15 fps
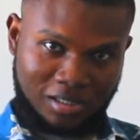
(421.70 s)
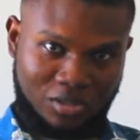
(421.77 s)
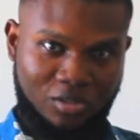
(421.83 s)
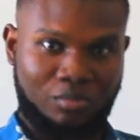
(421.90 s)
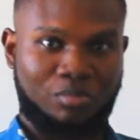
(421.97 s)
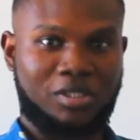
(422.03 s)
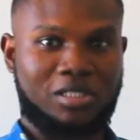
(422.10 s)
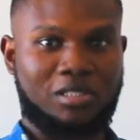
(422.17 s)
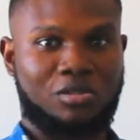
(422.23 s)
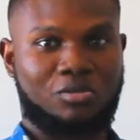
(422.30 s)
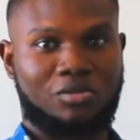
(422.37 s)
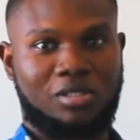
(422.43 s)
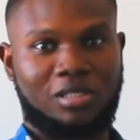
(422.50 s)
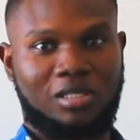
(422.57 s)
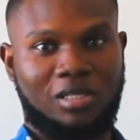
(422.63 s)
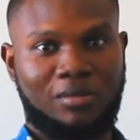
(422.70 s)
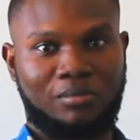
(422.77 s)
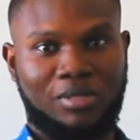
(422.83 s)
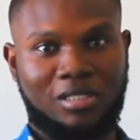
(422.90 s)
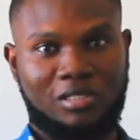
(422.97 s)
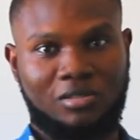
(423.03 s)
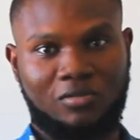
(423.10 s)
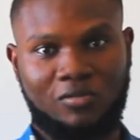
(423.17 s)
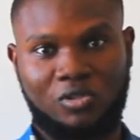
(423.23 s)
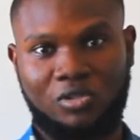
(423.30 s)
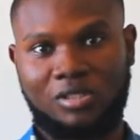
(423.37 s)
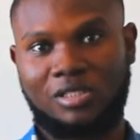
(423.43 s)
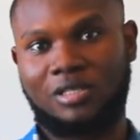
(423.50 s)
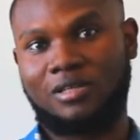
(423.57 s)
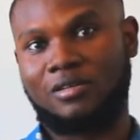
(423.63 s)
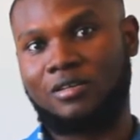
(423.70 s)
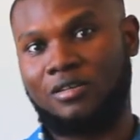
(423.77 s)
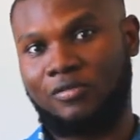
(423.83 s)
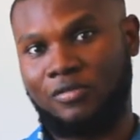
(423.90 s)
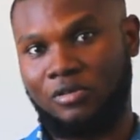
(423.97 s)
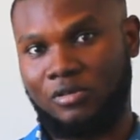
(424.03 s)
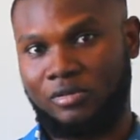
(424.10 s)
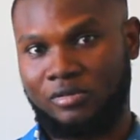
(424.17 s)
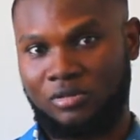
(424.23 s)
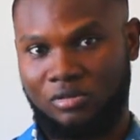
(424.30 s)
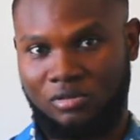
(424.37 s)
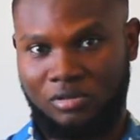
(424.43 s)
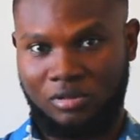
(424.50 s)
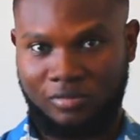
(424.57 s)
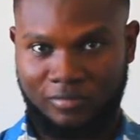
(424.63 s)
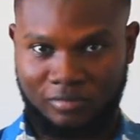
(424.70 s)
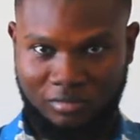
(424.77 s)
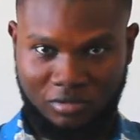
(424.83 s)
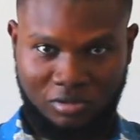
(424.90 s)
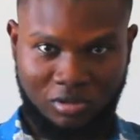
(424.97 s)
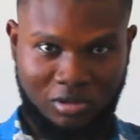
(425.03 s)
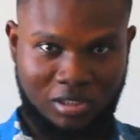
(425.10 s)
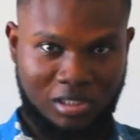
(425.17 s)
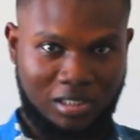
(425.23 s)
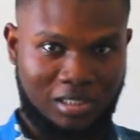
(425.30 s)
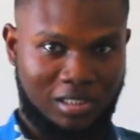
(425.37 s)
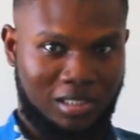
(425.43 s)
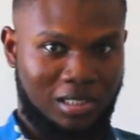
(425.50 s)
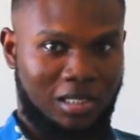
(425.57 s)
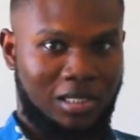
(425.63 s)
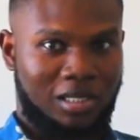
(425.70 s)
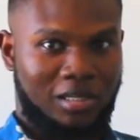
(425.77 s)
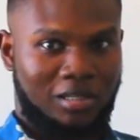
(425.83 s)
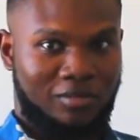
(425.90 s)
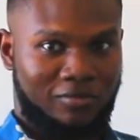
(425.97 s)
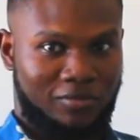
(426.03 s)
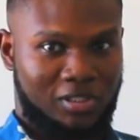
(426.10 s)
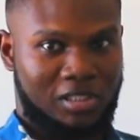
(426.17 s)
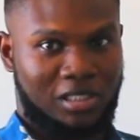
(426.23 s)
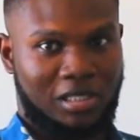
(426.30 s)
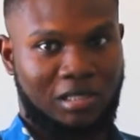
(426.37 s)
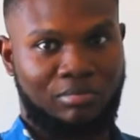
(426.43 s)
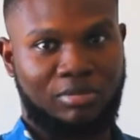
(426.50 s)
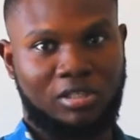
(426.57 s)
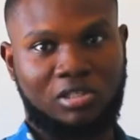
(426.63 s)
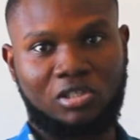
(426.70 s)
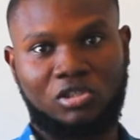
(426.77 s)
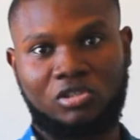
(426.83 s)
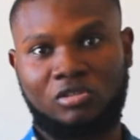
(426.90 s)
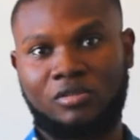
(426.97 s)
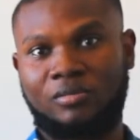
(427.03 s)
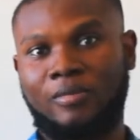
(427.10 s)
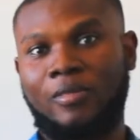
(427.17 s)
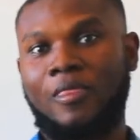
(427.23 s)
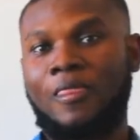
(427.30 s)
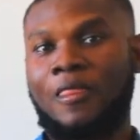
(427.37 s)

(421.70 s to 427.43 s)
submitted to the Embassy of Georgia for your Georgian visa application.